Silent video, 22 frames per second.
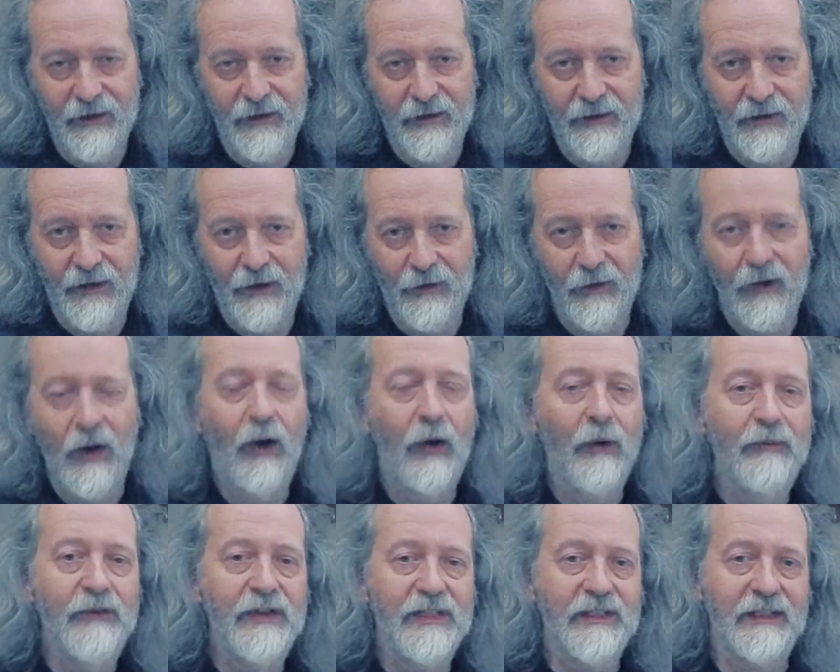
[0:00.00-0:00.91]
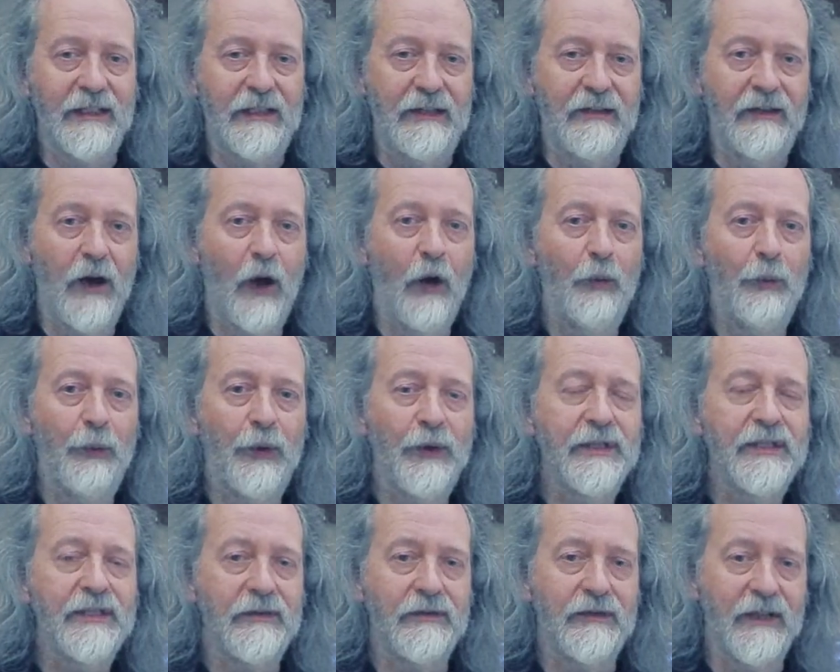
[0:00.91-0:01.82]
Now obviously the whole
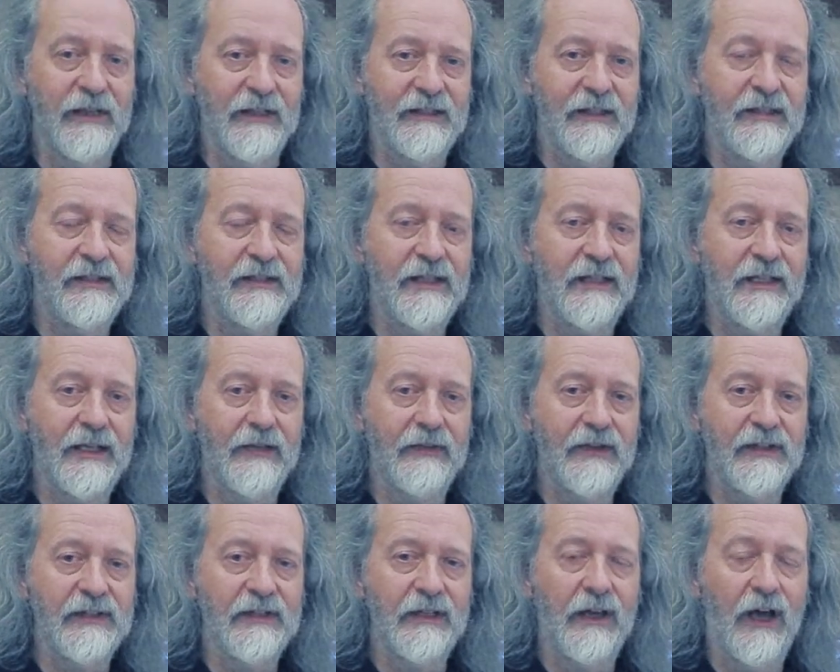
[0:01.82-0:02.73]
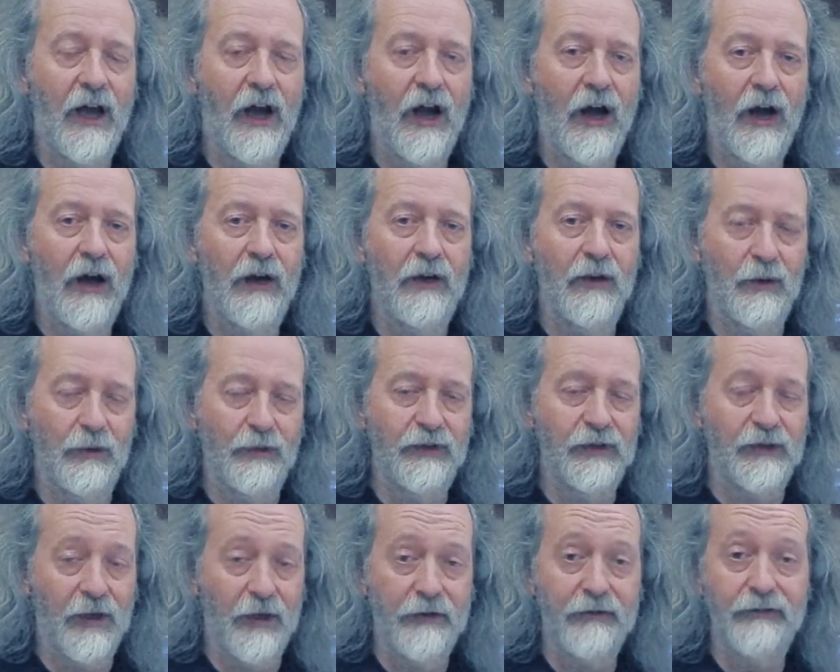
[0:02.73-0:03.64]
point of this is to give us an
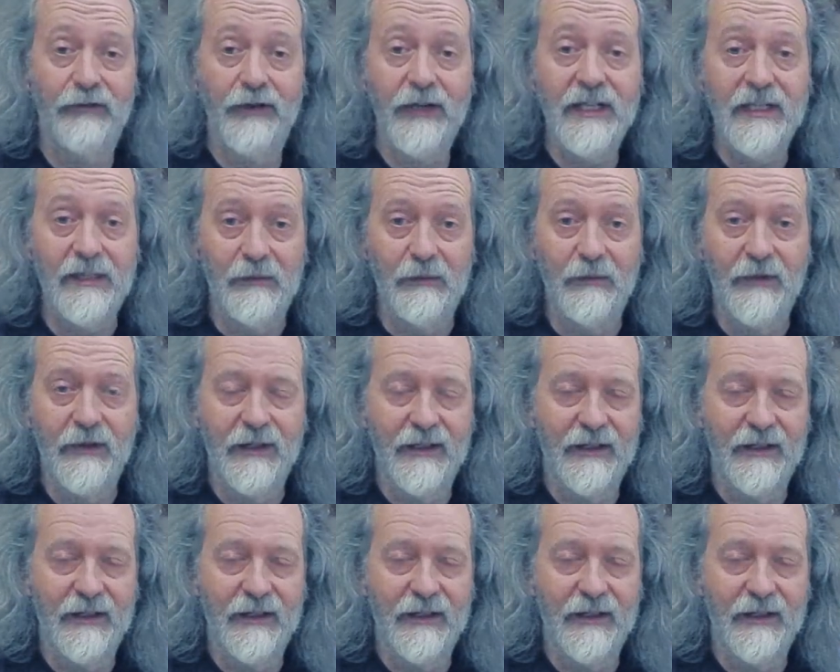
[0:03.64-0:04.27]
awful lot of freedom.